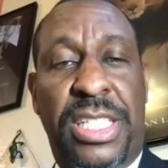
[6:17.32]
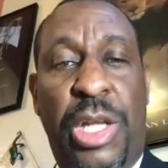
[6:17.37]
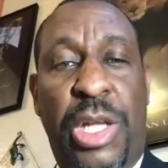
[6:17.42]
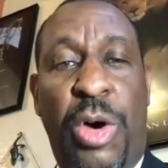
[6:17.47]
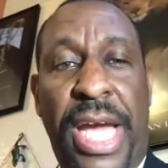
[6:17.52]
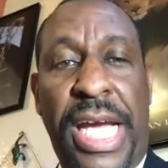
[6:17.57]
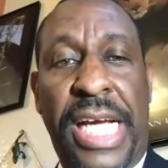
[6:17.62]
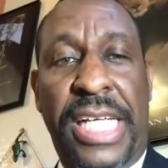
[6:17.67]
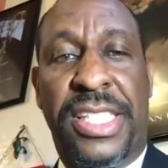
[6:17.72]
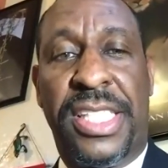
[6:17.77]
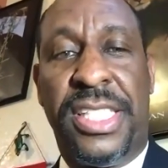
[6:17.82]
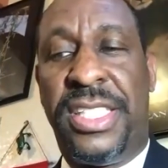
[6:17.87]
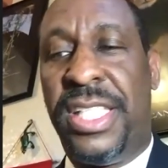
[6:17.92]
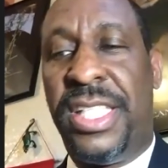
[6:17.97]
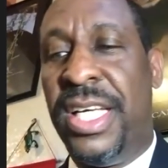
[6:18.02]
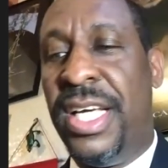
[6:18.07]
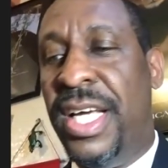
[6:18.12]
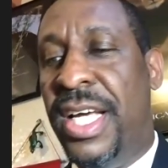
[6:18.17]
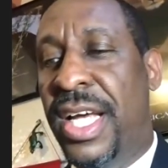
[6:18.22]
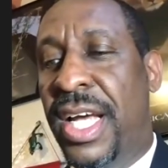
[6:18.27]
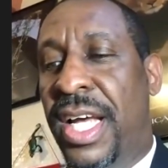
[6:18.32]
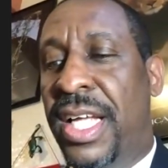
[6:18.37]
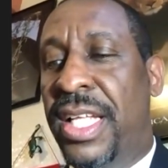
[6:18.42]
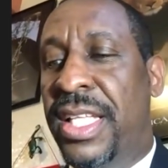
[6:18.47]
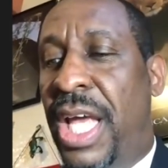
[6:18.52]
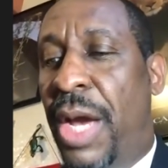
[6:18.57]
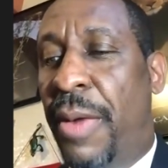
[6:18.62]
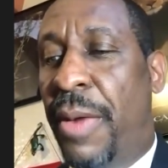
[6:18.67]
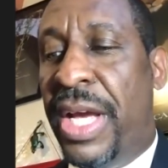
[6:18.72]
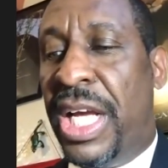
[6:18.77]
locations,
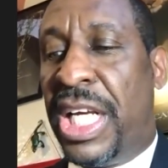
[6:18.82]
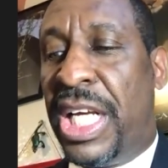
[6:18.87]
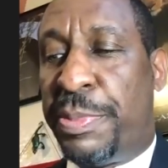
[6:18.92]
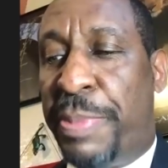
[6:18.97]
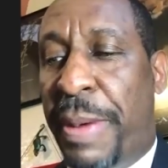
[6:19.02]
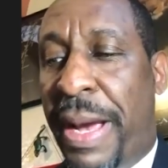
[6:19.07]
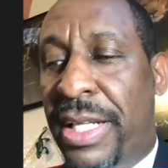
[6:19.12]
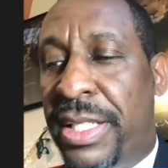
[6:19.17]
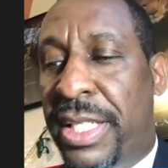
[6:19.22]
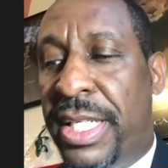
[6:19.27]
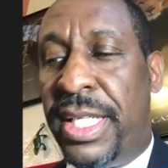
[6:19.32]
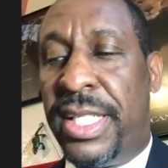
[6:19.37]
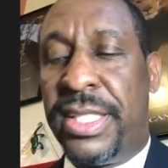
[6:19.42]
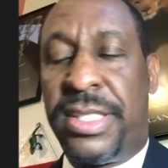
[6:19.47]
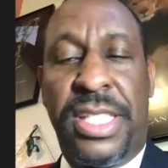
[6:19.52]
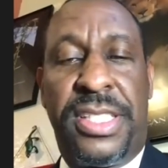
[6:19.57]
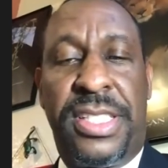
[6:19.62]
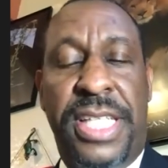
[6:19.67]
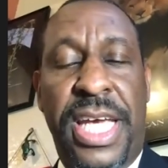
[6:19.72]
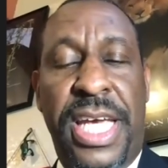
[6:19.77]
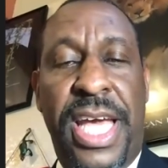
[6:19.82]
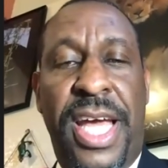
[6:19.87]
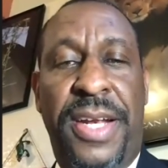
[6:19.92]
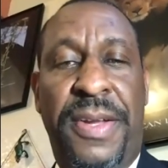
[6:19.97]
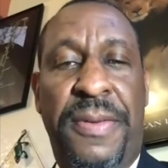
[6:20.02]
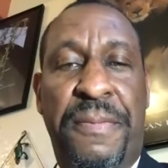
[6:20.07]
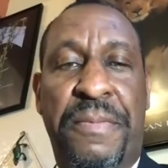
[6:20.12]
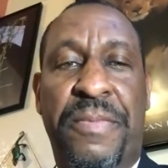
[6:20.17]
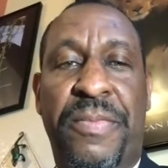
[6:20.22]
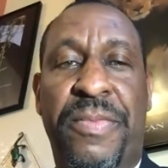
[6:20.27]
then we expanded it to
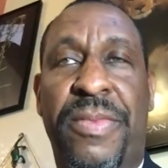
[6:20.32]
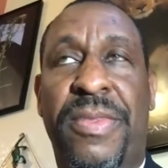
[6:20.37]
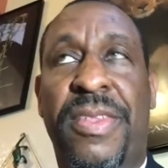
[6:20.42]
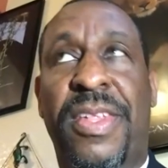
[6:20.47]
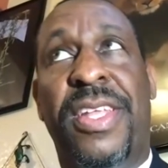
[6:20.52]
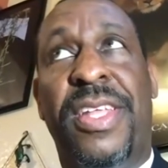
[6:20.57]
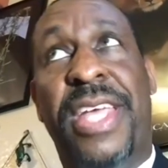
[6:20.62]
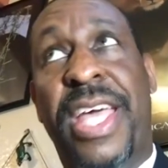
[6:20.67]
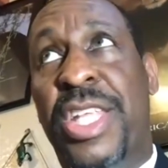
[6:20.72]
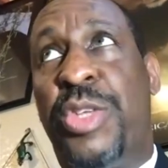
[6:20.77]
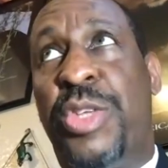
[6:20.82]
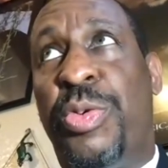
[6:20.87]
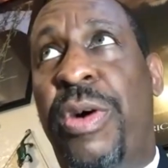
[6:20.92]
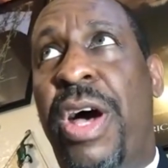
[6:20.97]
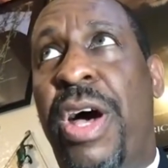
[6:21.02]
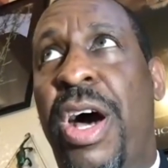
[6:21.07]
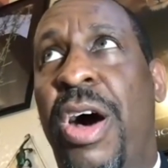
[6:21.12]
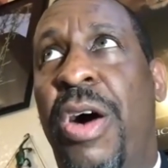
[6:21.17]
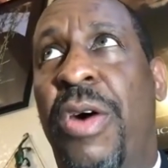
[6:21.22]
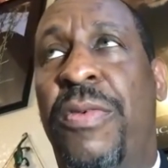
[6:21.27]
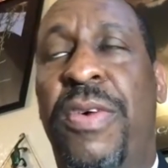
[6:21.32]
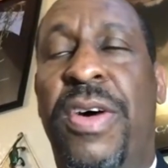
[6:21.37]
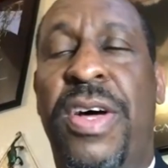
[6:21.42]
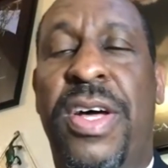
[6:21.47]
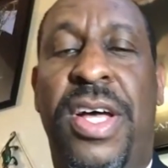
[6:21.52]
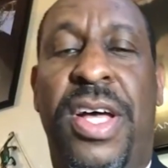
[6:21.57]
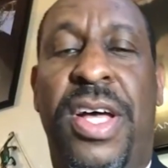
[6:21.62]
10, then 12,